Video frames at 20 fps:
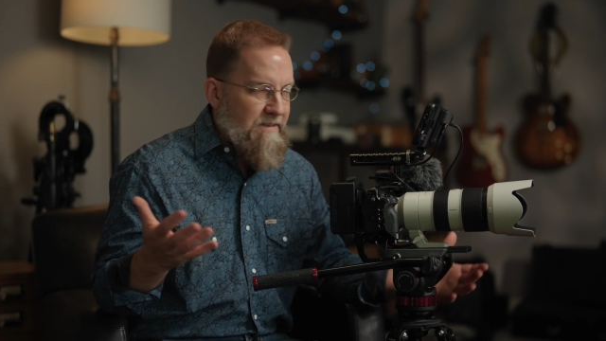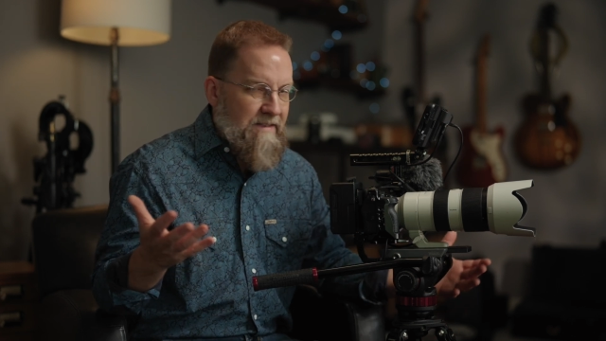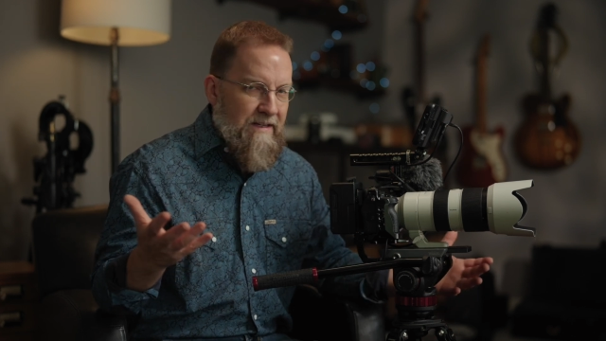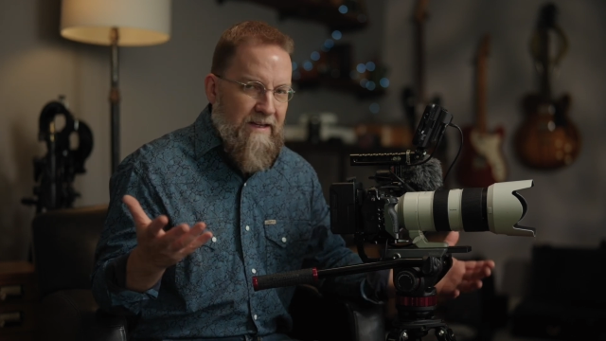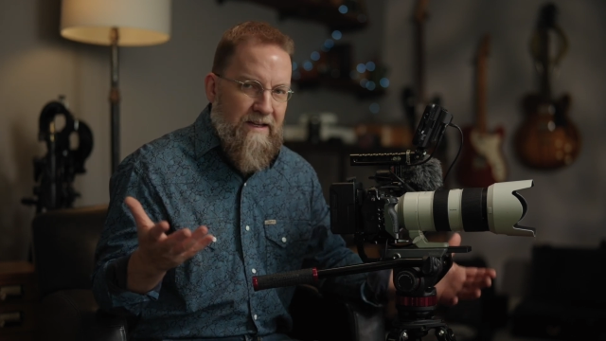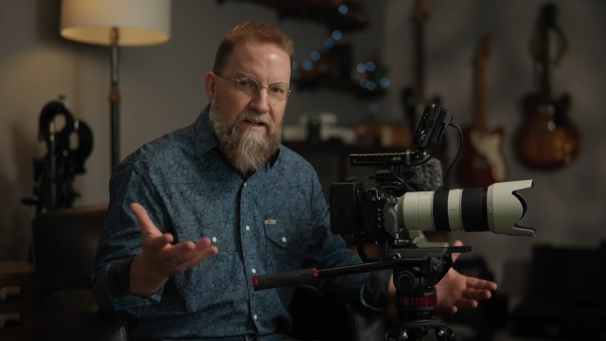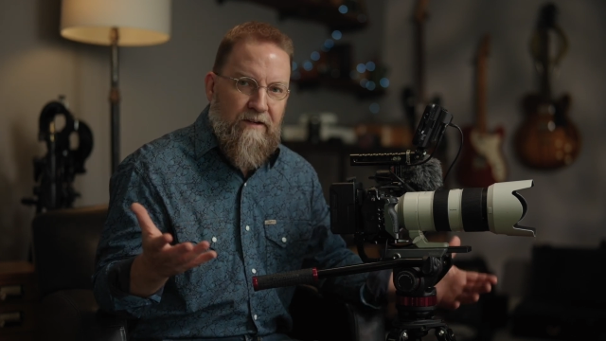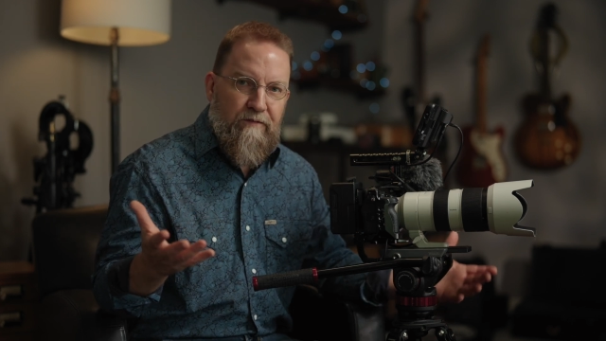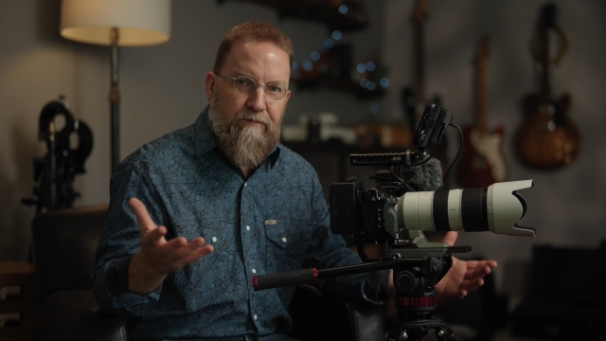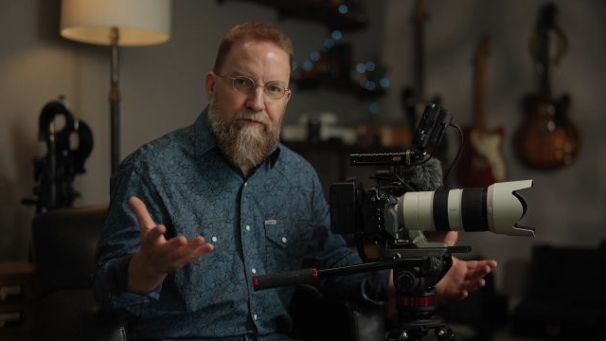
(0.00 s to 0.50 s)

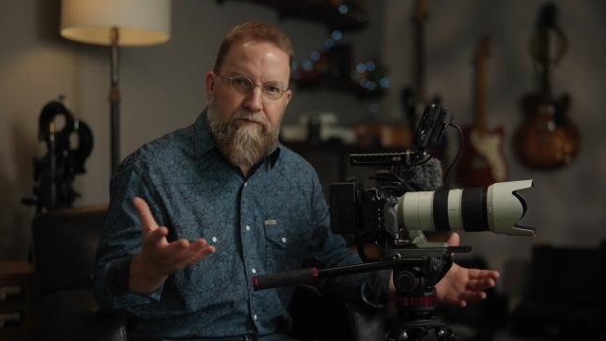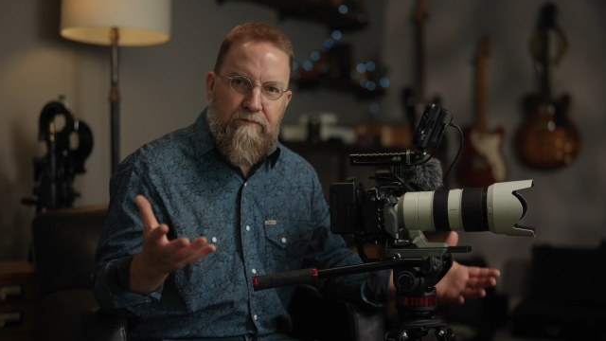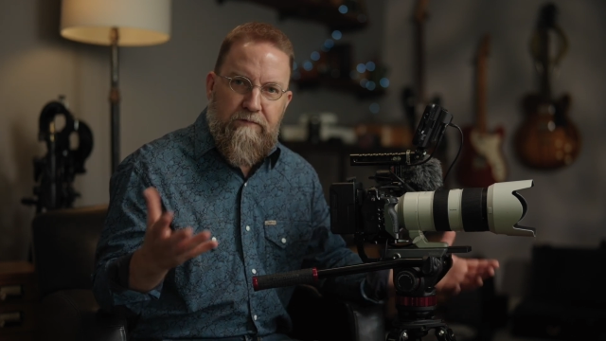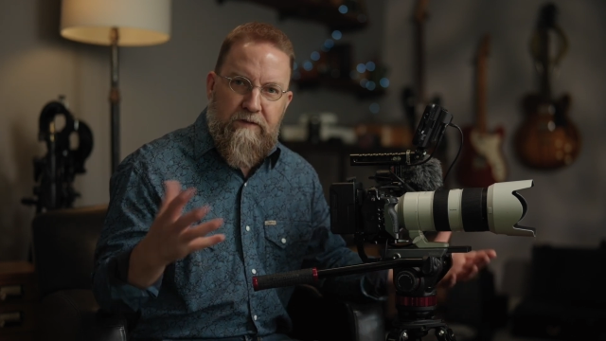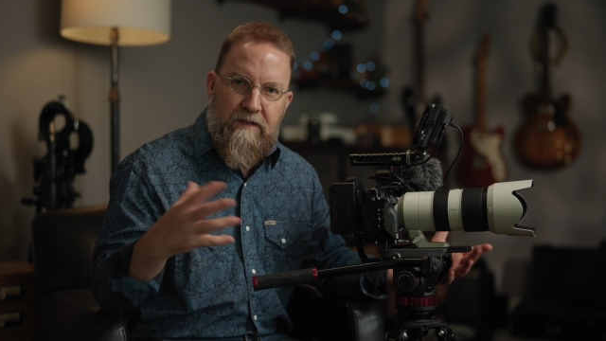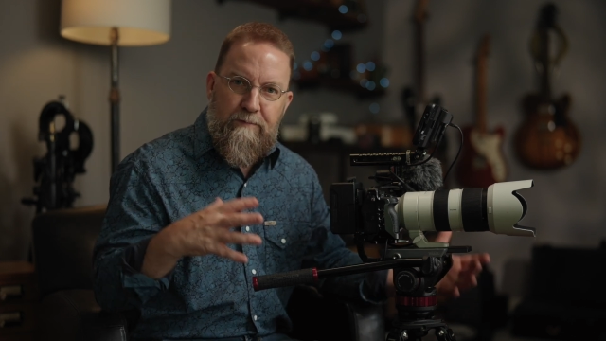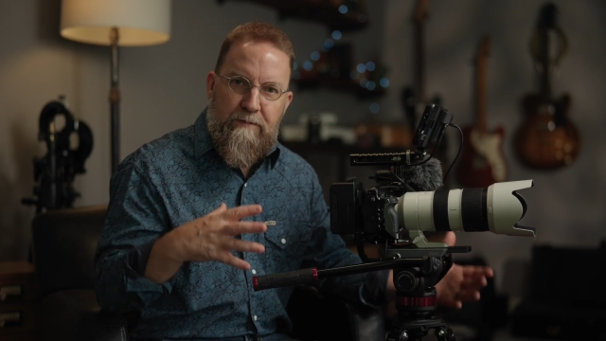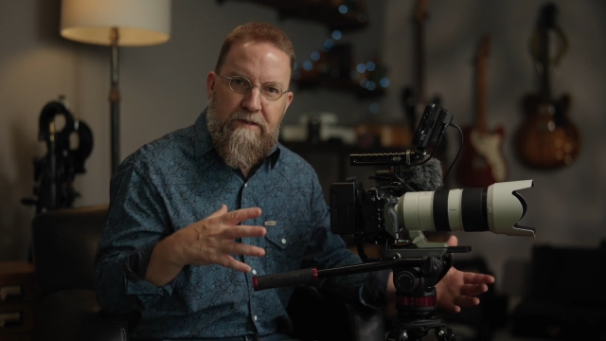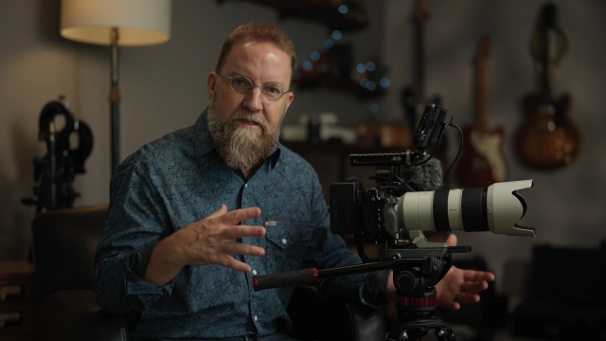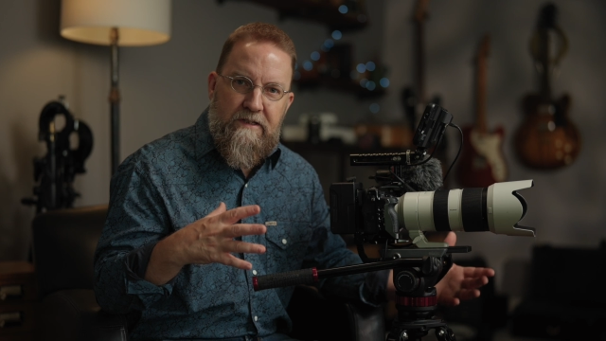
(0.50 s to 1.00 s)
kind of
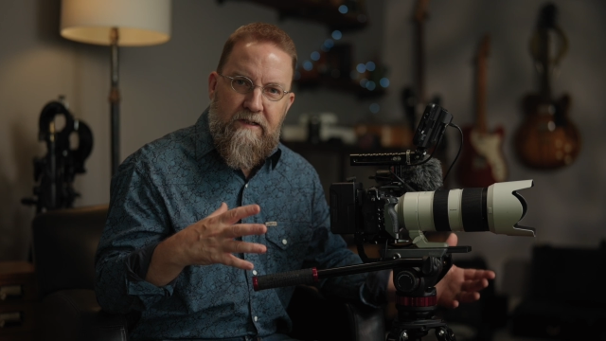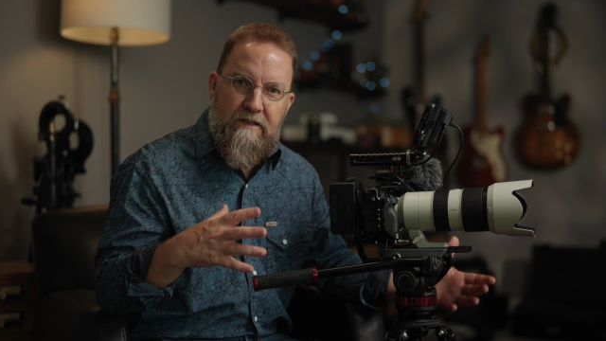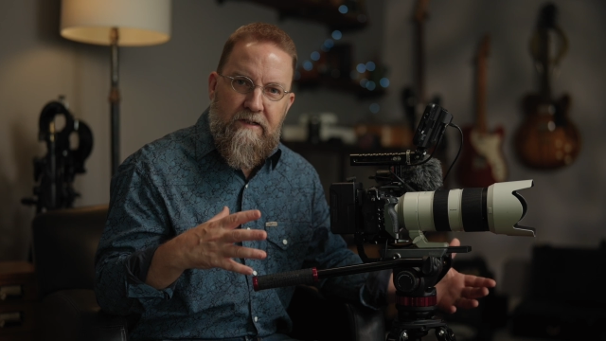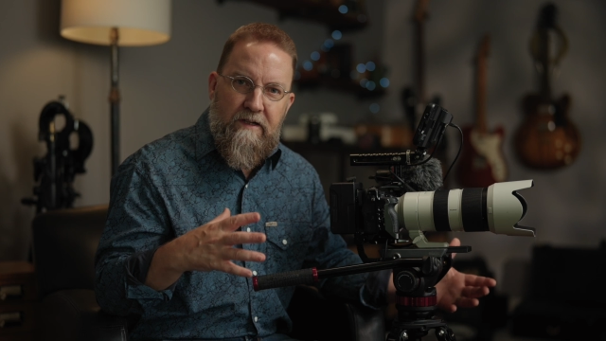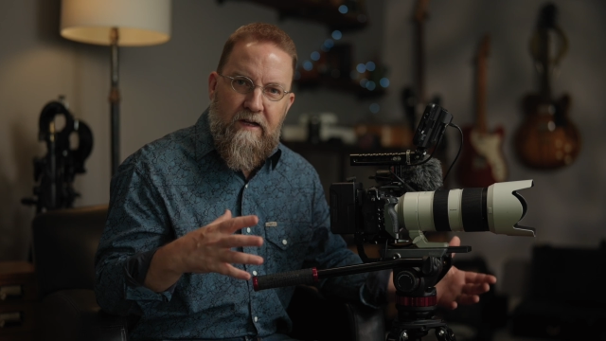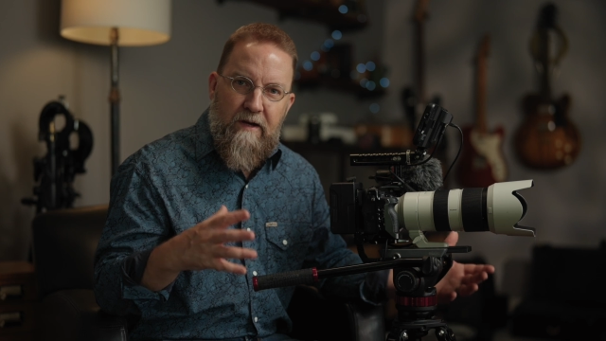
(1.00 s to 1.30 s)
limited